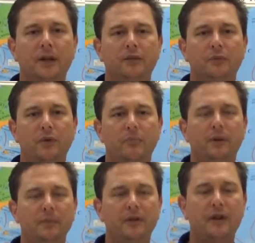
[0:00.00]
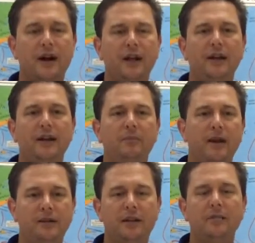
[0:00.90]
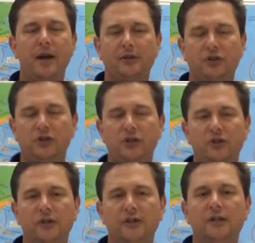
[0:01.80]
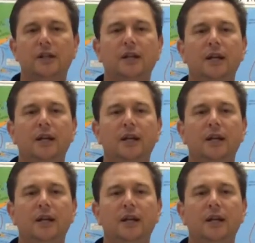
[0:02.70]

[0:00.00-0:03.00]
with Plymouth Colony in basically Massachusetts.